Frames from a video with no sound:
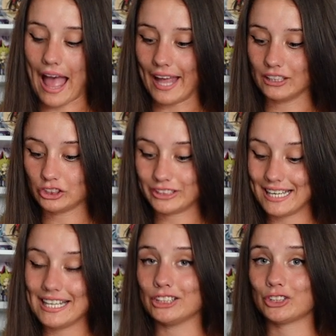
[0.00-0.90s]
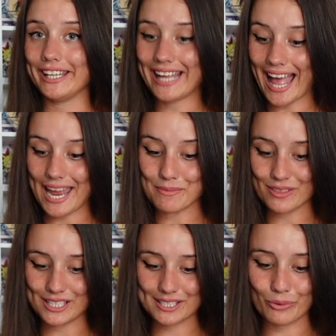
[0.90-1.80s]
and she literally came
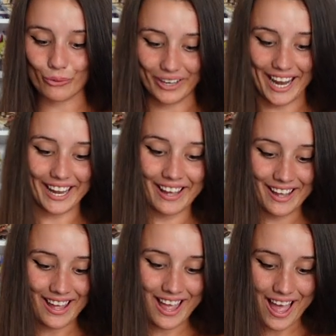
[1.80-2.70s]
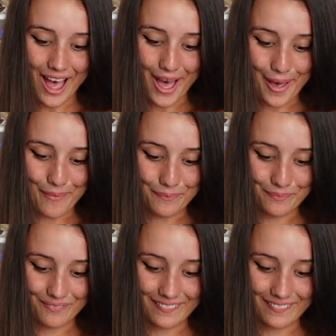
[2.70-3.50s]
this morning um,